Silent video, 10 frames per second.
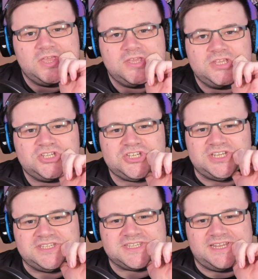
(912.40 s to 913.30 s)

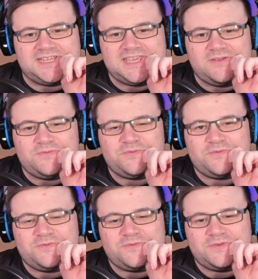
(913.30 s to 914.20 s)
She's gonna give.
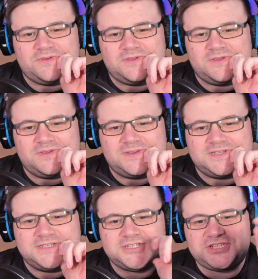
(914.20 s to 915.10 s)

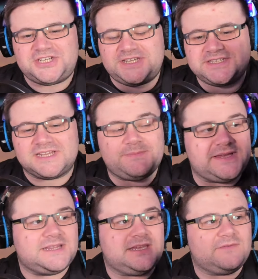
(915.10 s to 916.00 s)
She's gonna
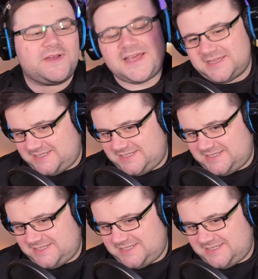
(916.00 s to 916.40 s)
be the advisor.